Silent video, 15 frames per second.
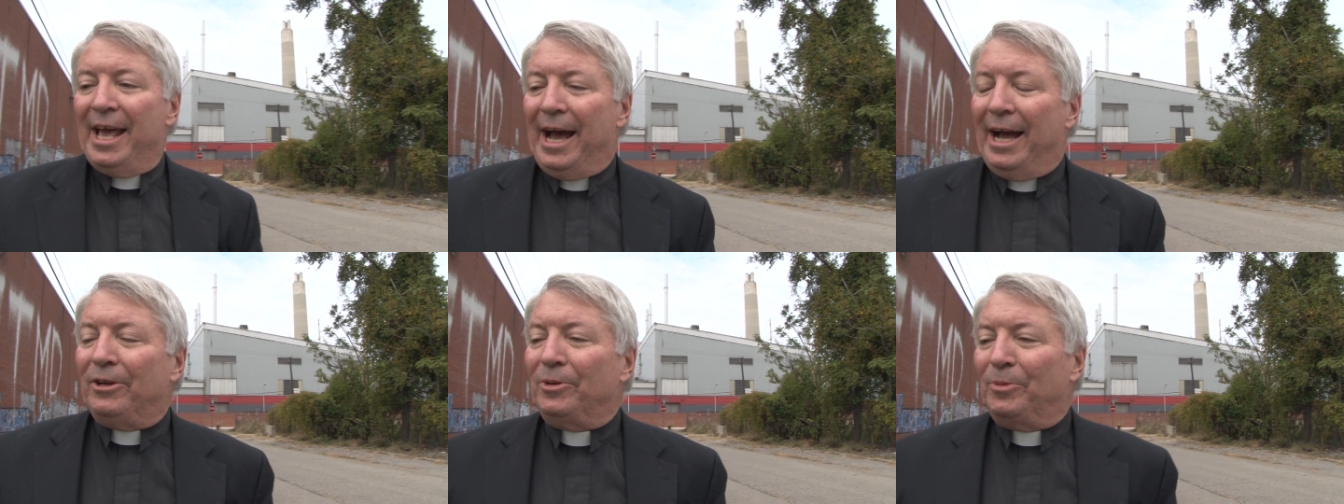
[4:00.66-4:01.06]

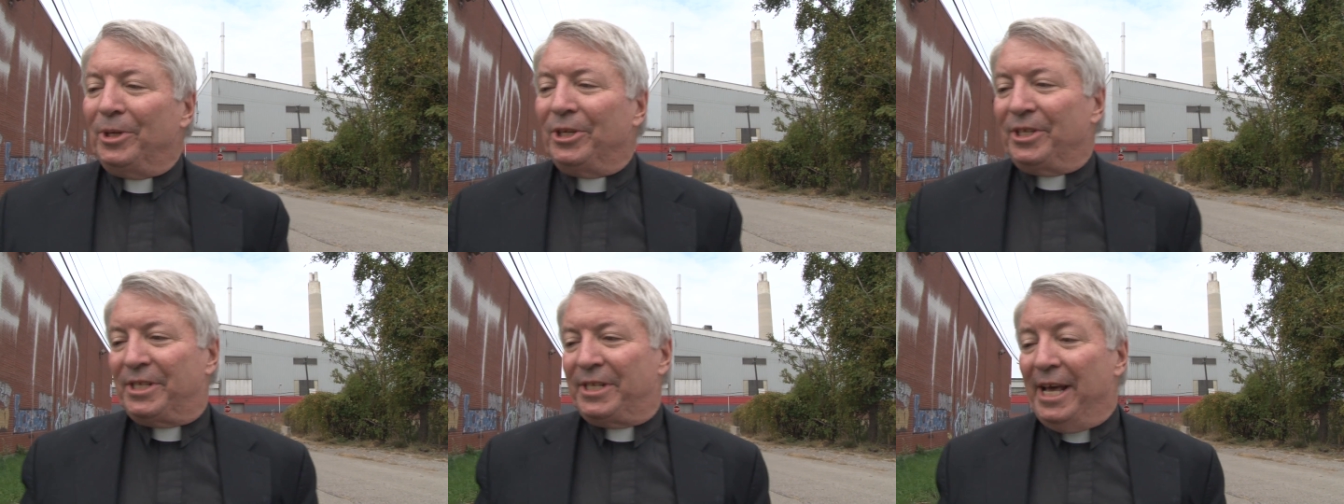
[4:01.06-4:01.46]
I
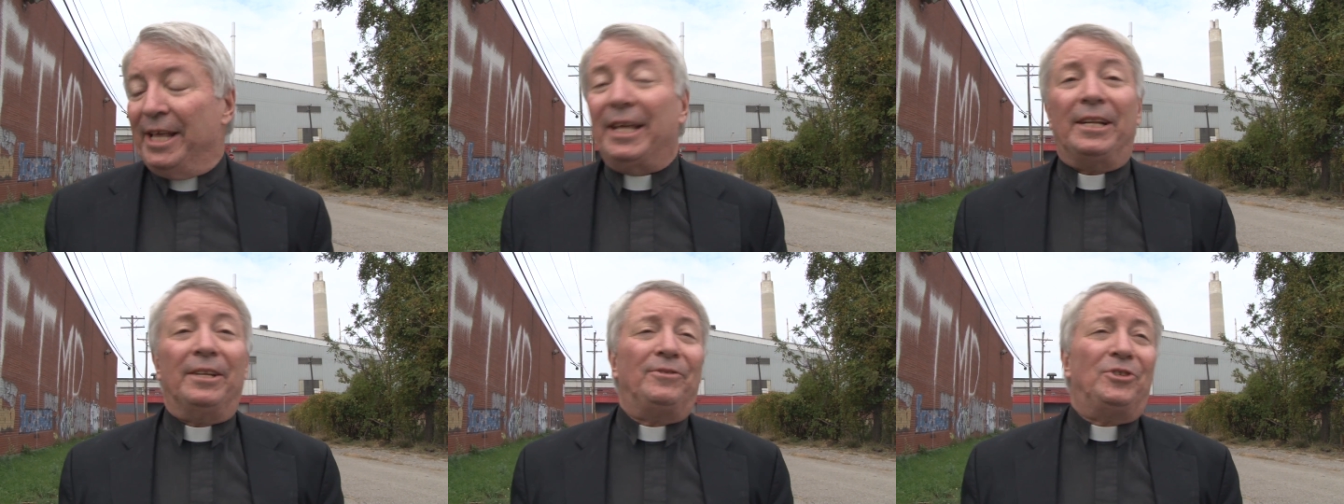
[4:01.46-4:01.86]
would just say
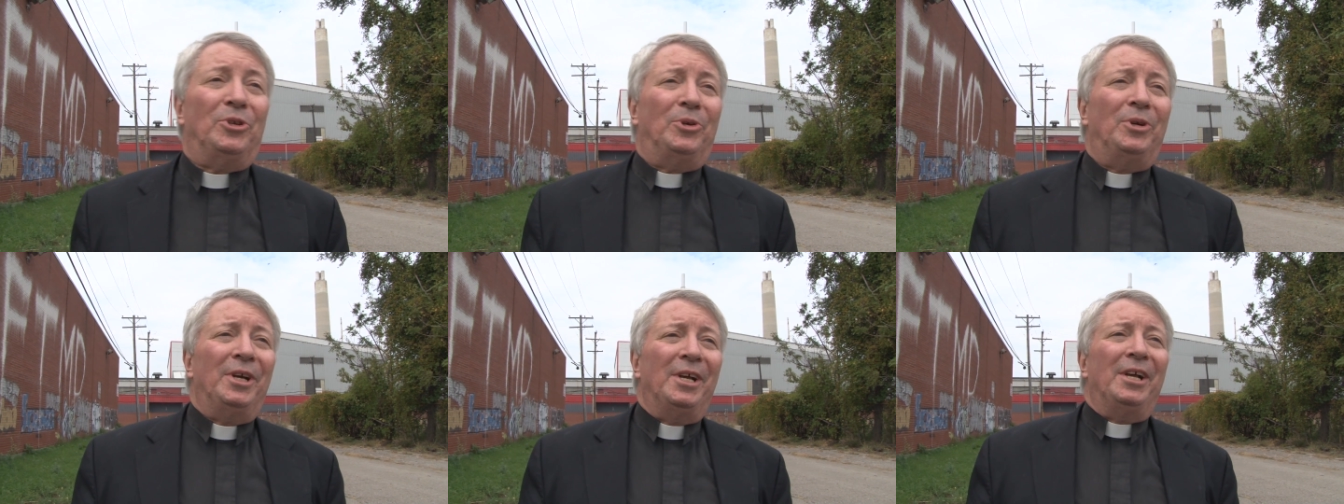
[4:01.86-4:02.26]
that if
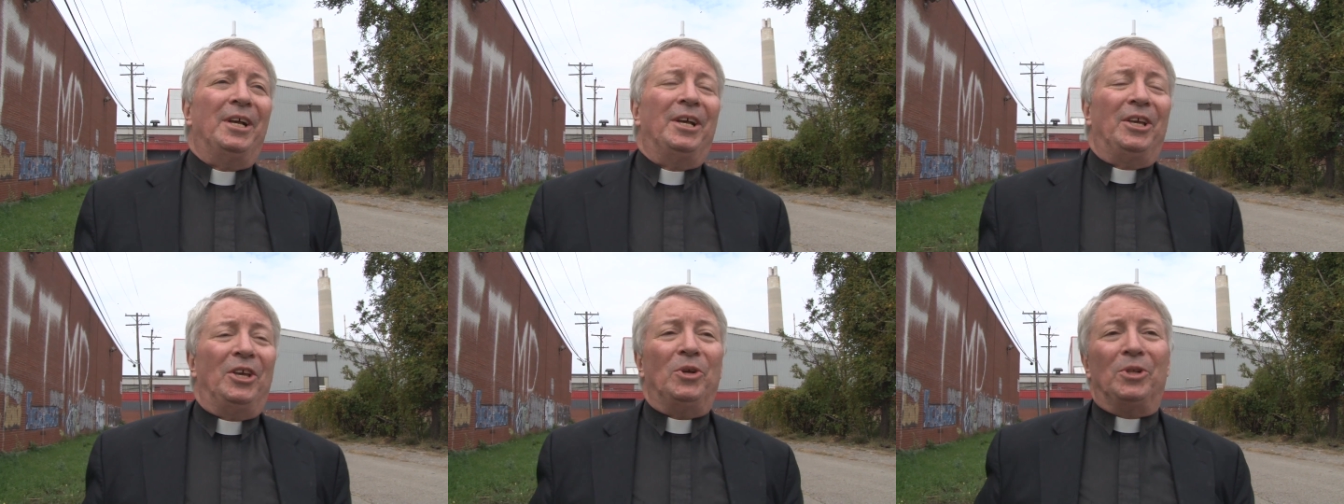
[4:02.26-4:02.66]
you
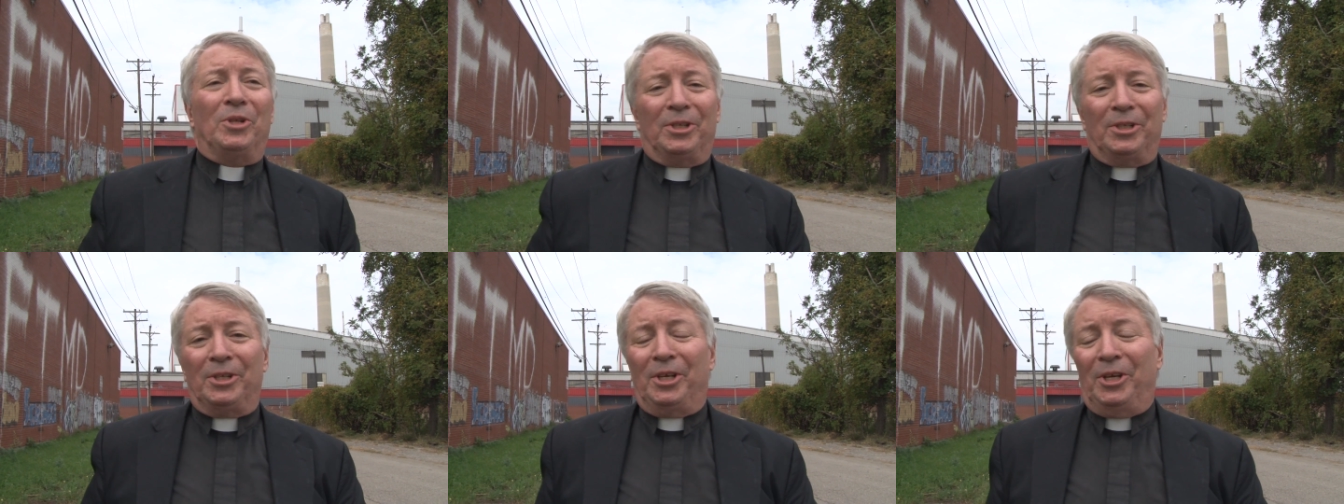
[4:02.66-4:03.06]

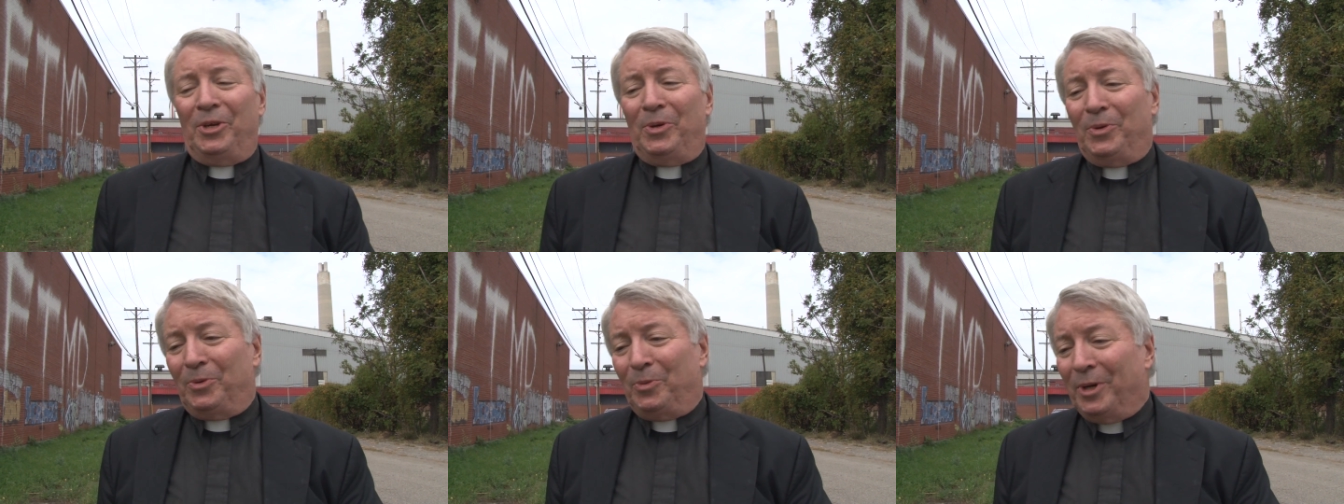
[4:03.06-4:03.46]

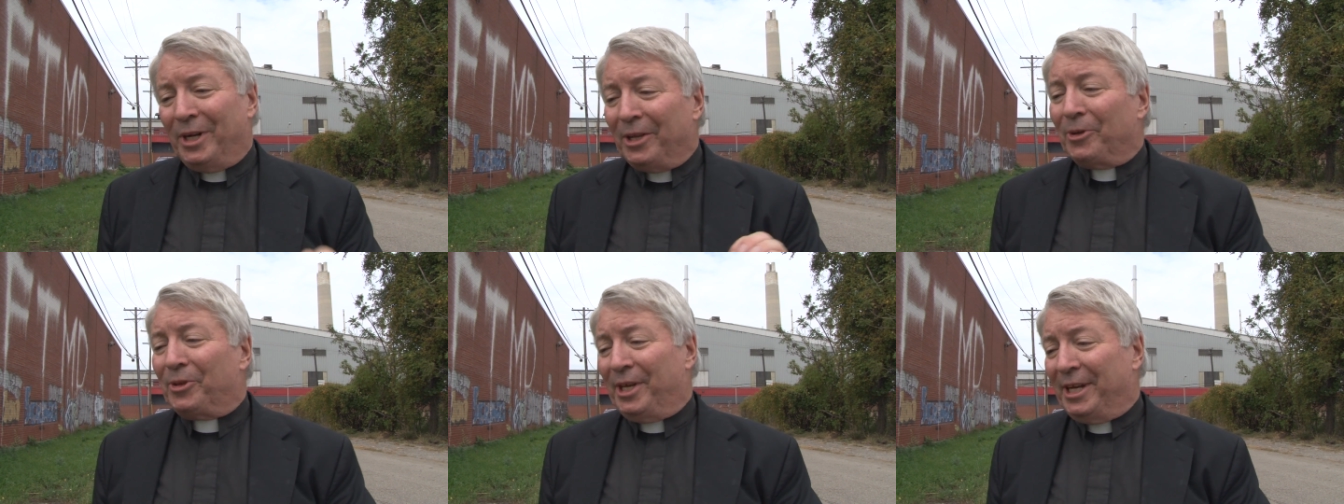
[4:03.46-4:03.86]
one
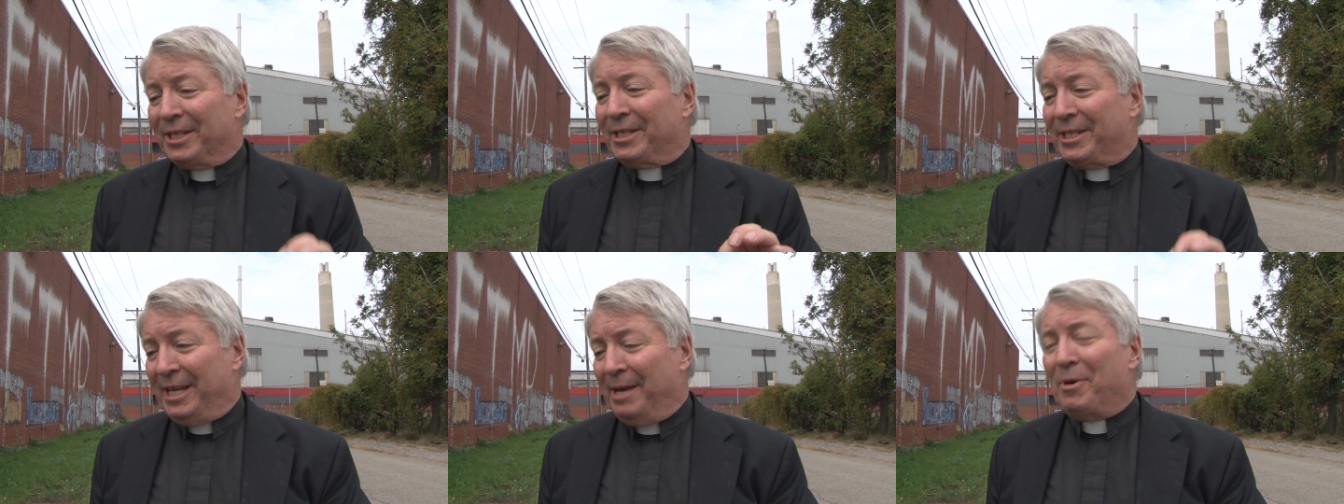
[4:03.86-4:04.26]
other thing is
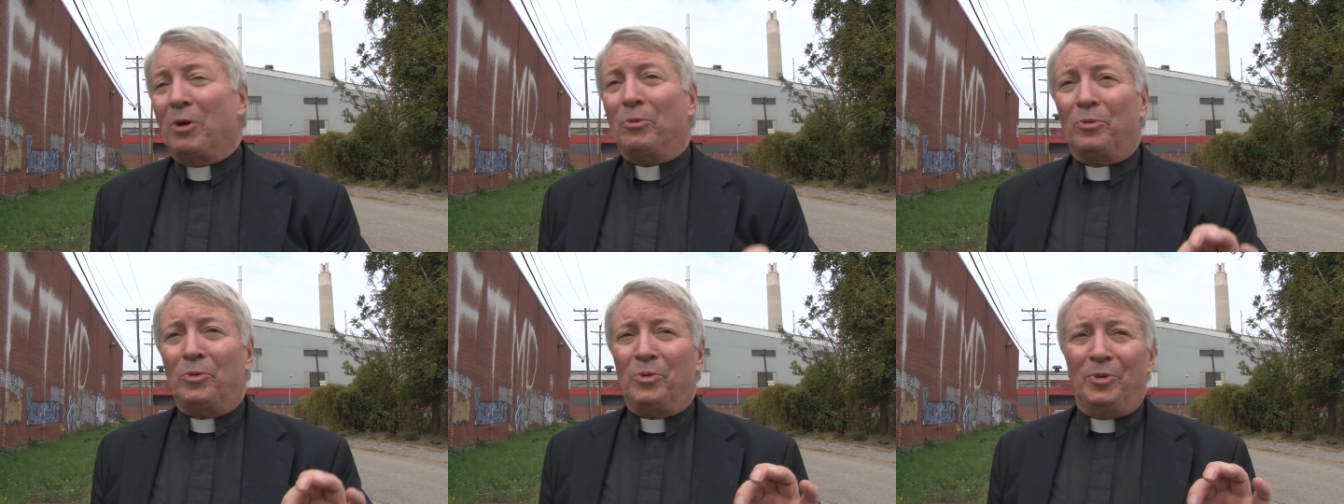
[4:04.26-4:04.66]
to say
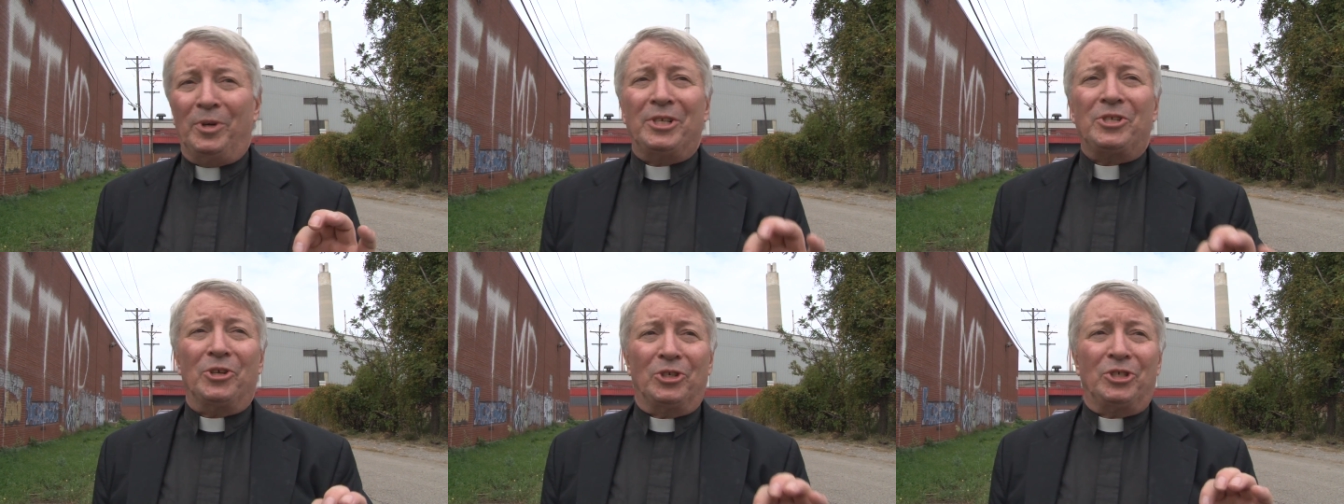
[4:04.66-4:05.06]
about
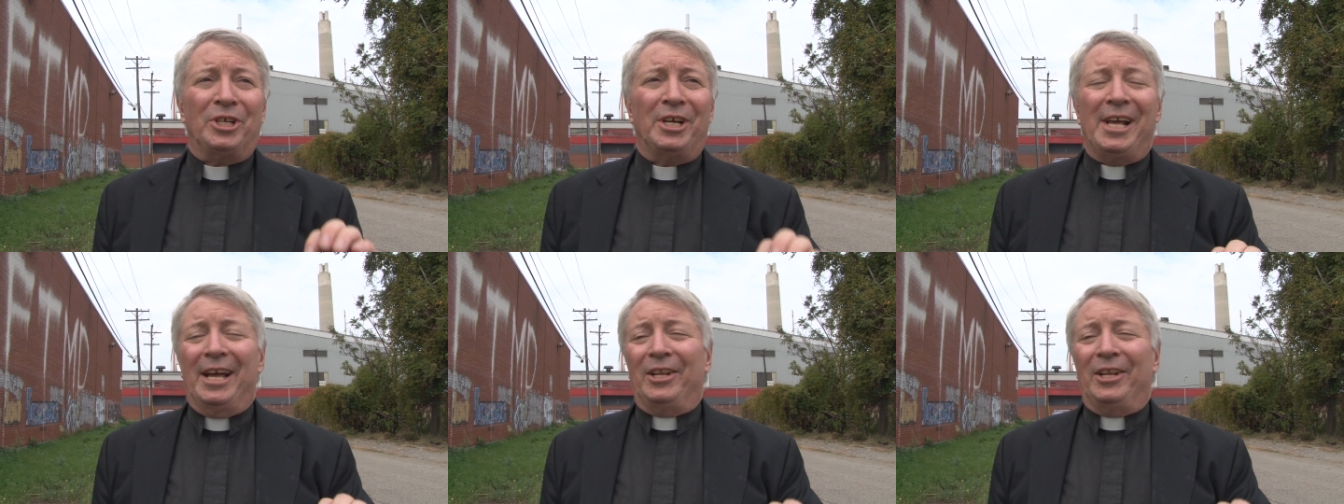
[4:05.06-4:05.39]
research,